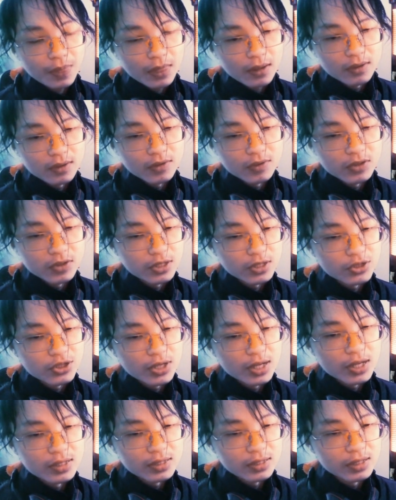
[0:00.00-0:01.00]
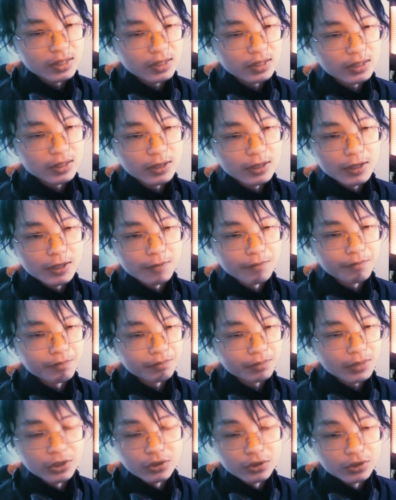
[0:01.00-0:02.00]
such as like
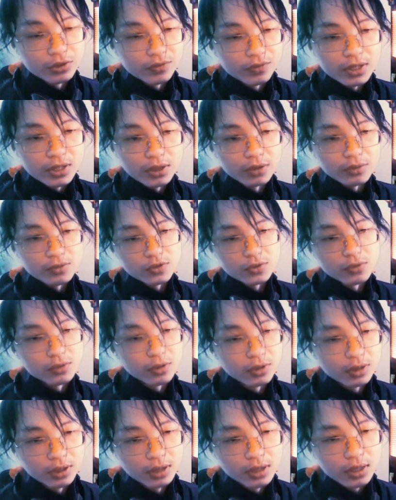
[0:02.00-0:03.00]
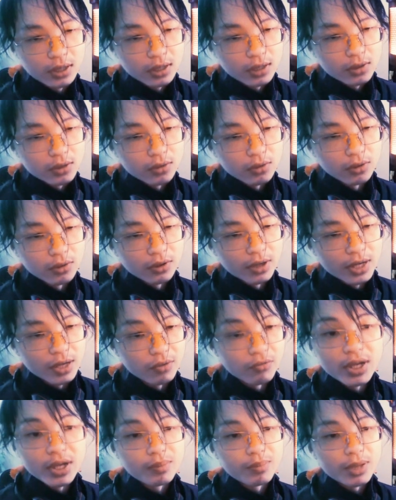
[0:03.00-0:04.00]
YouTube videos or a
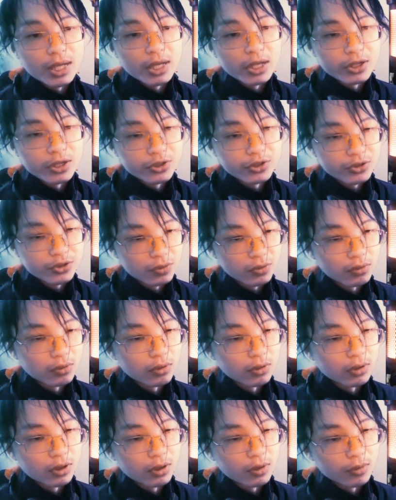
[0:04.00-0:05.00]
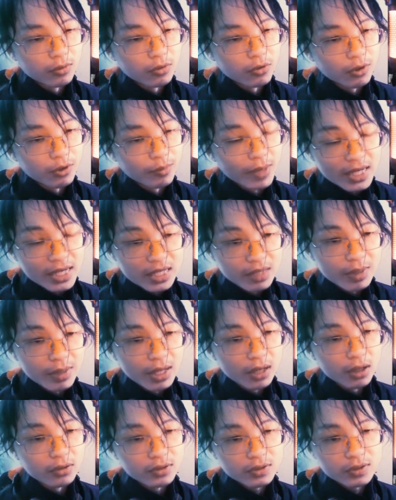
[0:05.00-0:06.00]
Reddit page or my
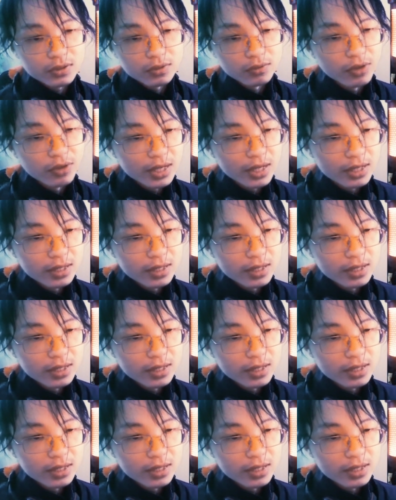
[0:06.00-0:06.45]
emails, right?